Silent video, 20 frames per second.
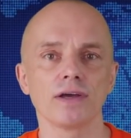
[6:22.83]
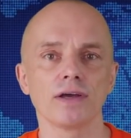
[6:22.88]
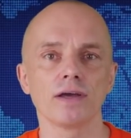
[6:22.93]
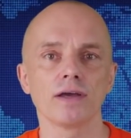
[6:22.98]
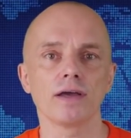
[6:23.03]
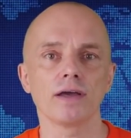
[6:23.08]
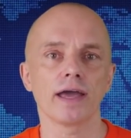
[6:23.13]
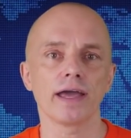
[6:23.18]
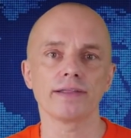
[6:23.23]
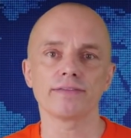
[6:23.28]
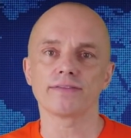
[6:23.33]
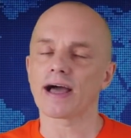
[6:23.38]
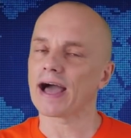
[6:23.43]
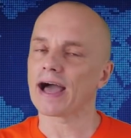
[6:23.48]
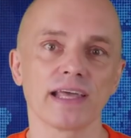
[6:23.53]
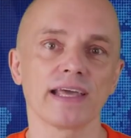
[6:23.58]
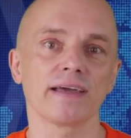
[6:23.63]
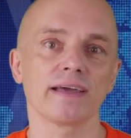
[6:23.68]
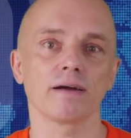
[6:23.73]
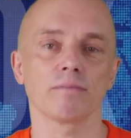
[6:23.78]
and
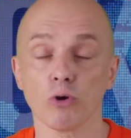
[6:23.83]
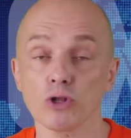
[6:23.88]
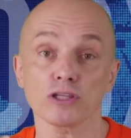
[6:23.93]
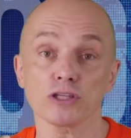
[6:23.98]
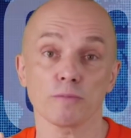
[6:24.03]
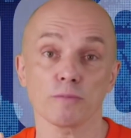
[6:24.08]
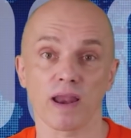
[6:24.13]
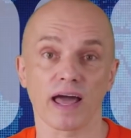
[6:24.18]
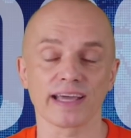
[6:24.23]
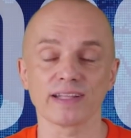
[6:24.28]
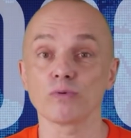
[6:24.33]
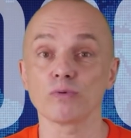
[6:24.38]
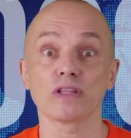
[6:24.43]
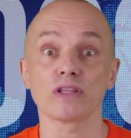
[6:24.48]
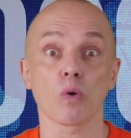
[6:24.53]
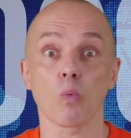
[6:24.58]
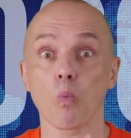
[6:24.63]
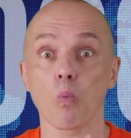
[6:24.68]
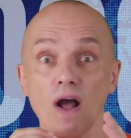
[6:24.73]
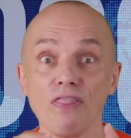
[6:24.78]
I multiply it with
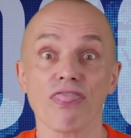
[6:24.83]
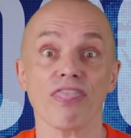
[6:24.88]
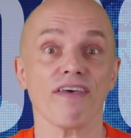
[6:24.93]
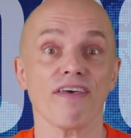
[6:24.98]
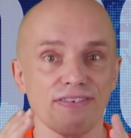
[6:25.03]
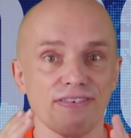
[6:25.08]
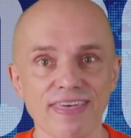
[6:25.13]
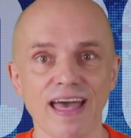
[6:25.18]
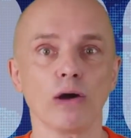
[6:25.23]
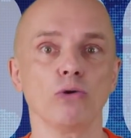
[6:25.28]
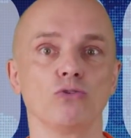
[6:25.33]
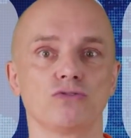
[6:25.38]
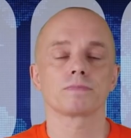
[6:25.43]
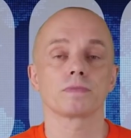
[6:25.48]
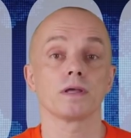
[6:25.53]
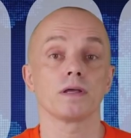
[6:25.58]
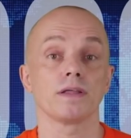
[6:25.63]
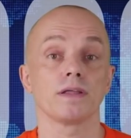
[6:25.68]
1,000.